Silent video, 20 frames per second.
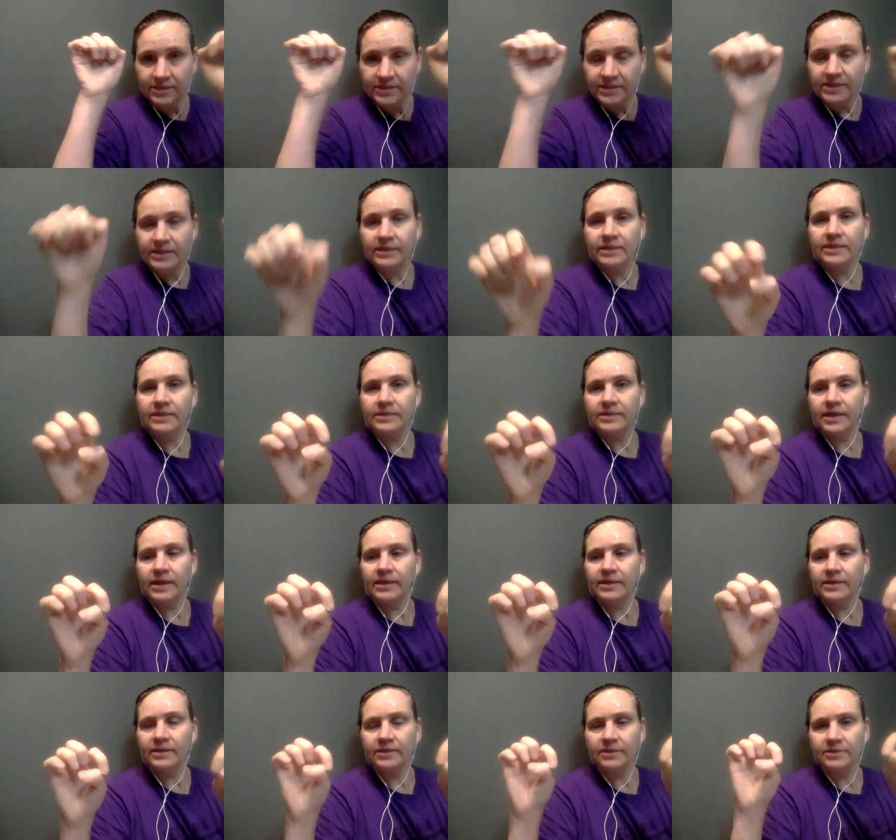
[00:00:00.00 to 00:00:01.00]
teeny
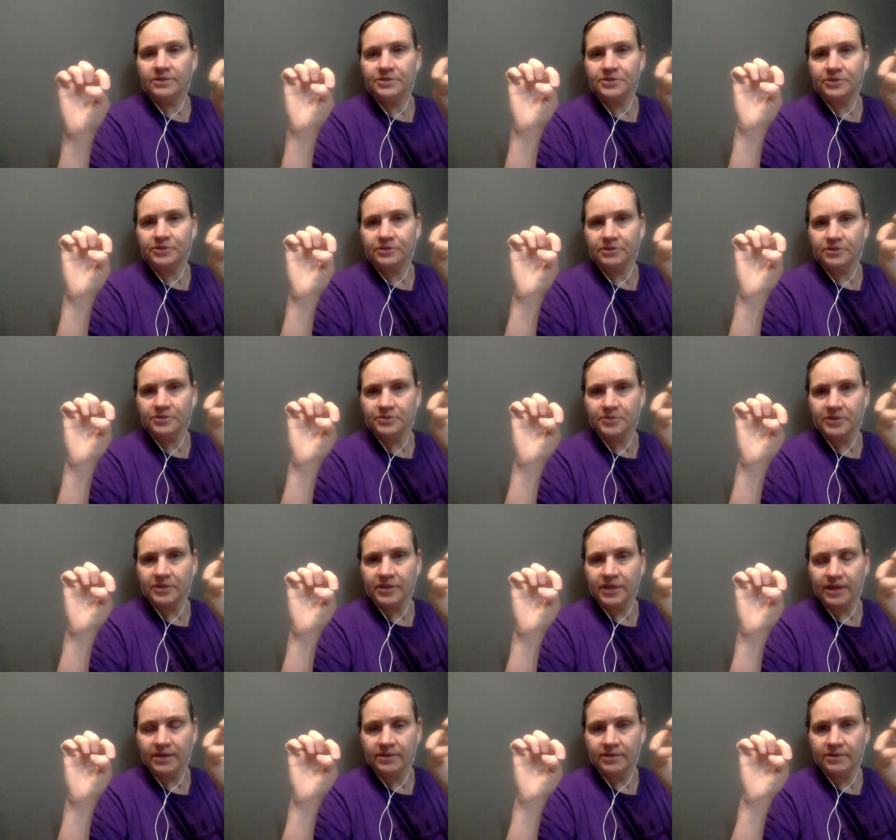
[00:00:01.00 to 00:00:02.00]
tiny little circles with
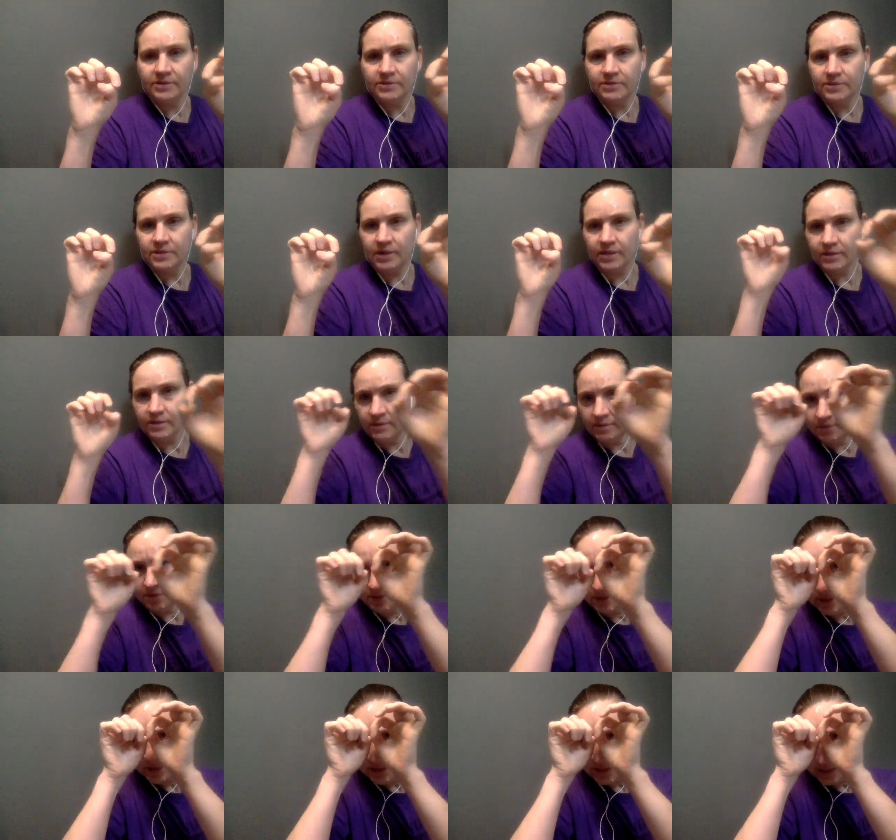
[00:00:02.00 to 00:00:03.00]
that knuckle,
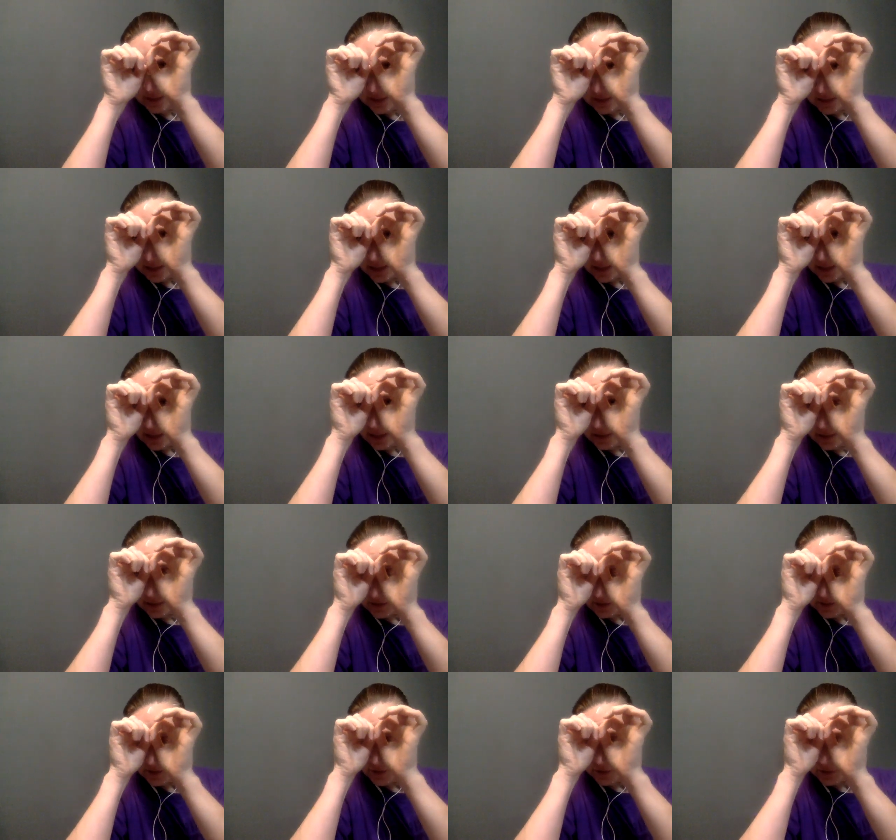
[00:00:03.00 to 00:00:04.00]
teeny tiny
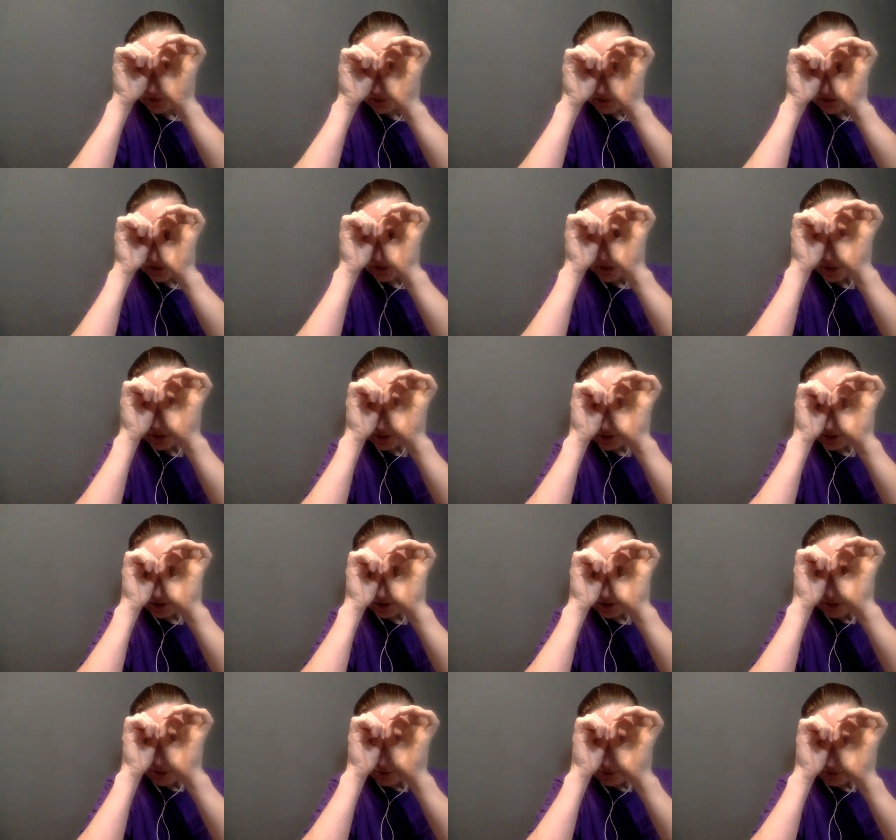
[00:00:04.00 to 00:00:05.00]
little circles
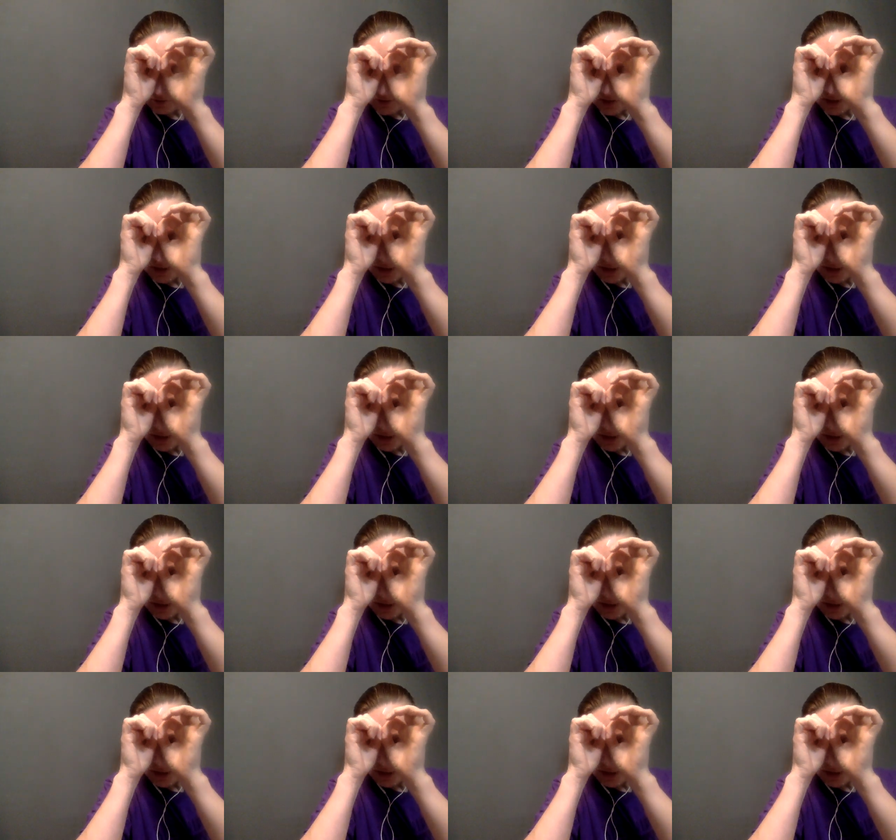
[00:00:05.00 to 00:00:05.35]
right